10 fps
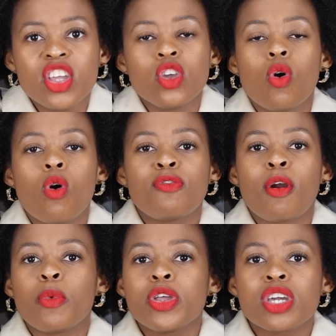
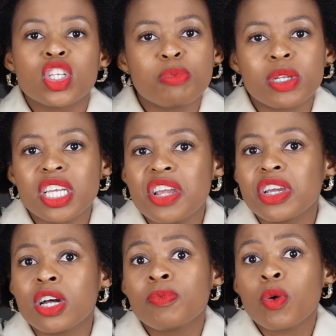From where you get your
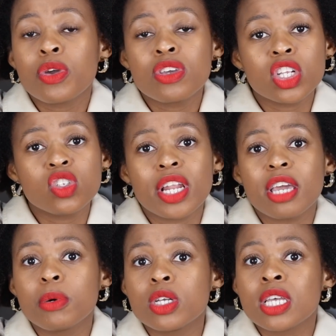material, where you get your
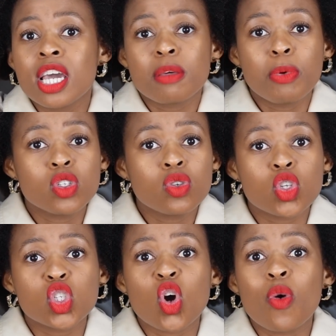labels, the person
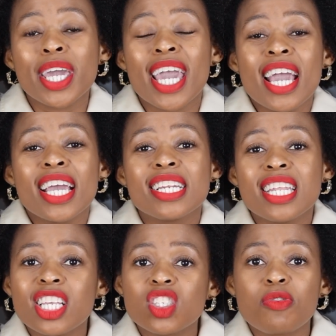who's sewing, it
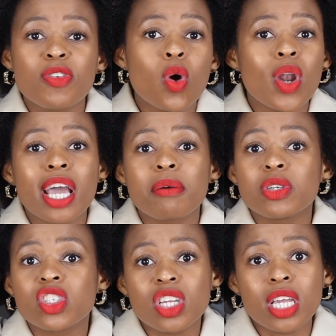needs to flow like a
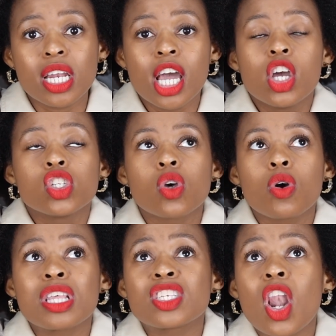machine.
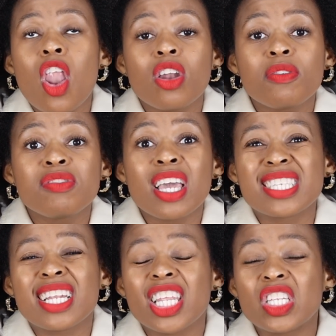So there's a lot of things
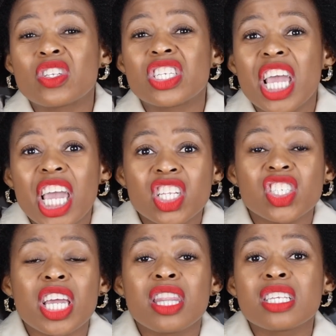that need to change
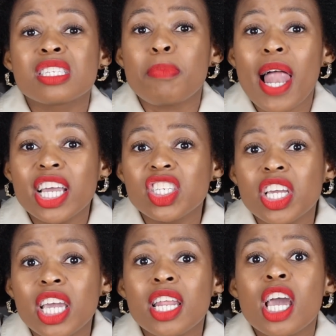in the supply
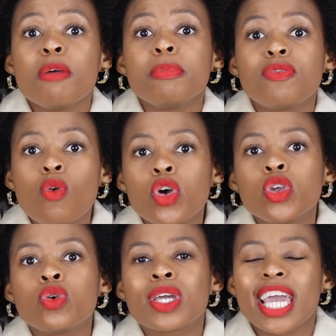chain before
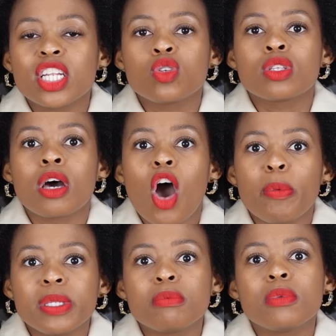you get to
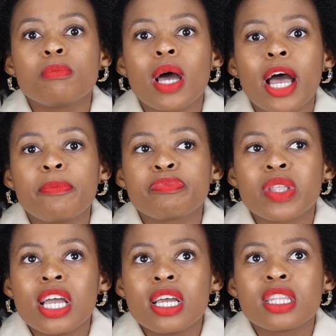the
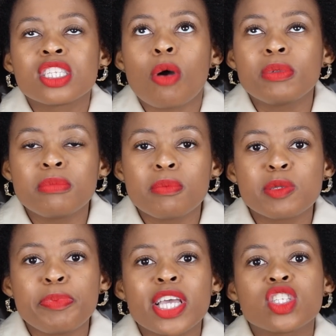this optimum
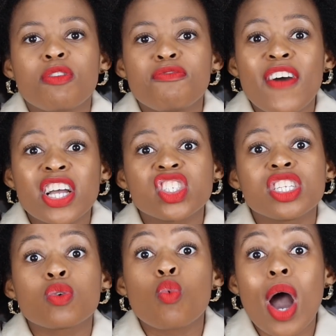space of
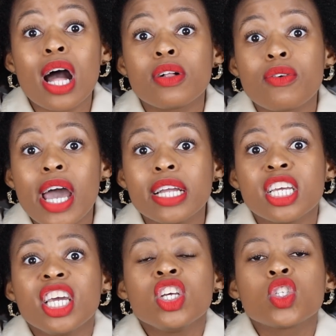functioning well, right?
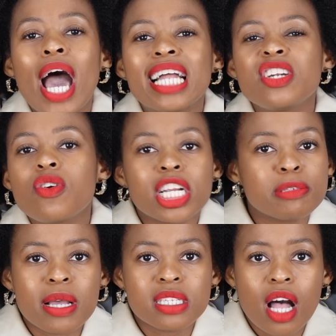So I didn't rush
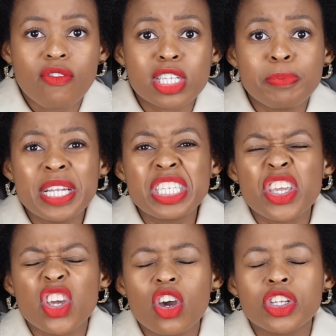myself. I spent a
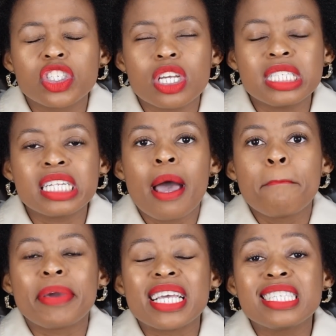year just
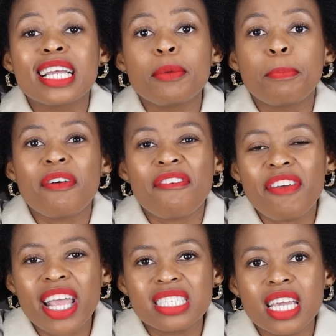basically
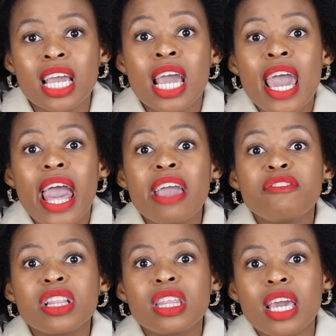perfecting
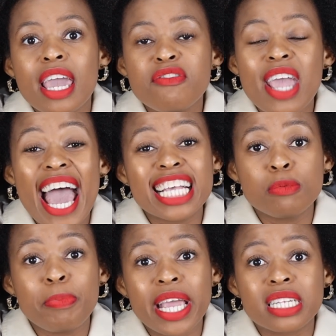everything, every
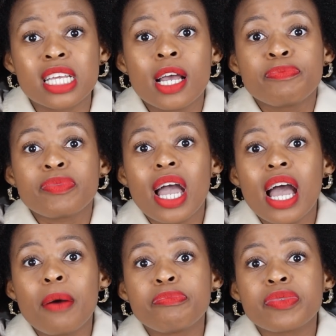aspect
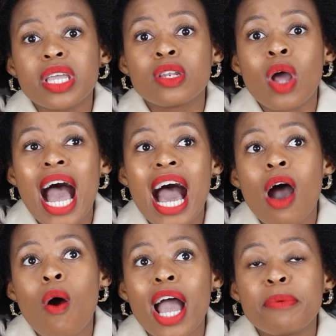in
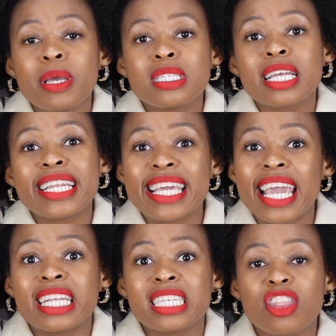how I basically
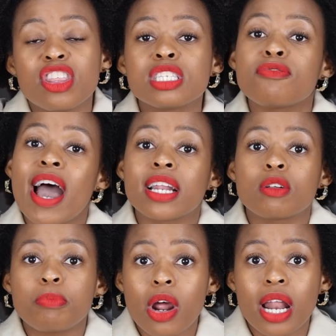get this
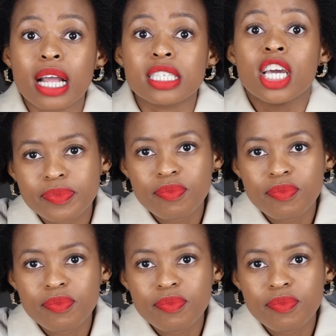final product.